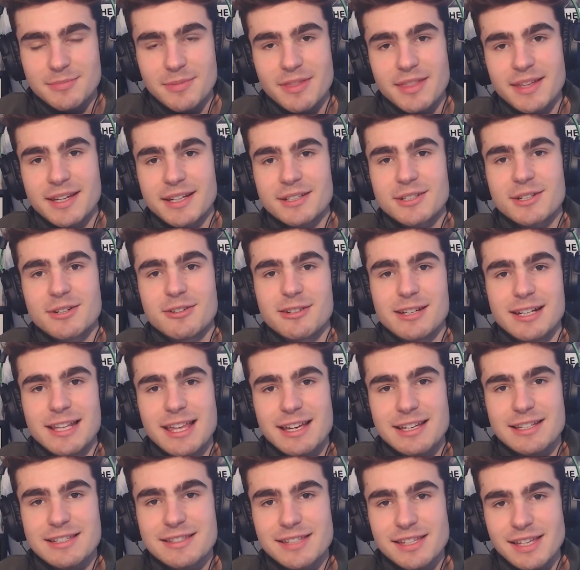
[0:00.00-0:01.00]
but they're currently
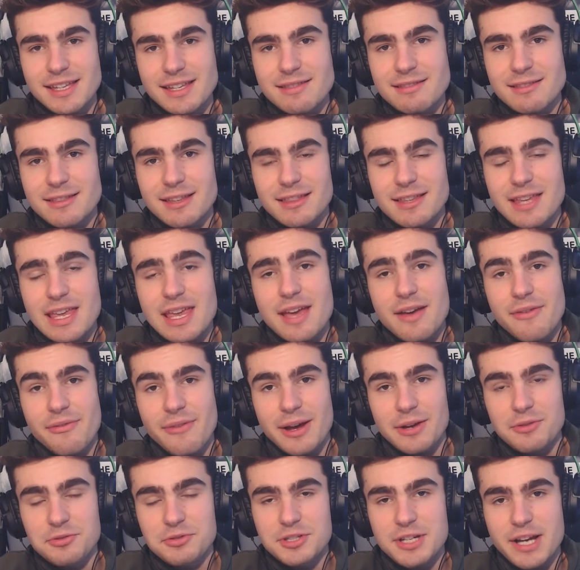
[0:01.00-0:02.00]
18th in the
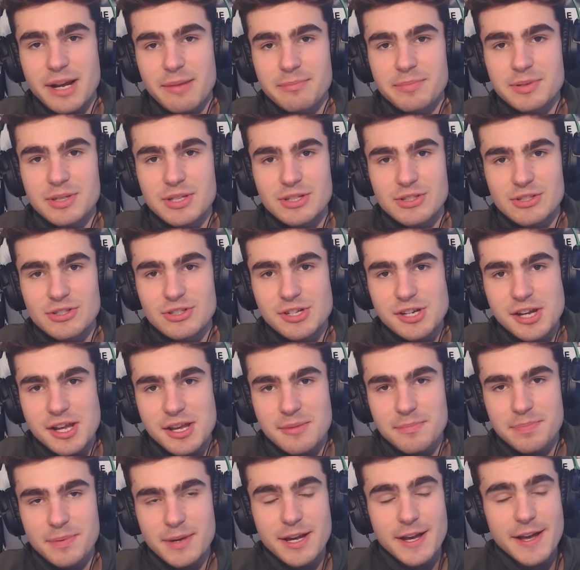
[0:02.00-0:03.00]
EFL
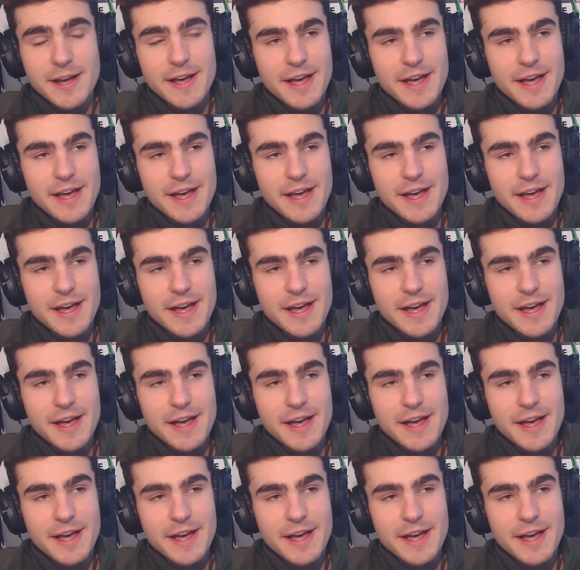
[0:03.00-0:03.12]
Championship.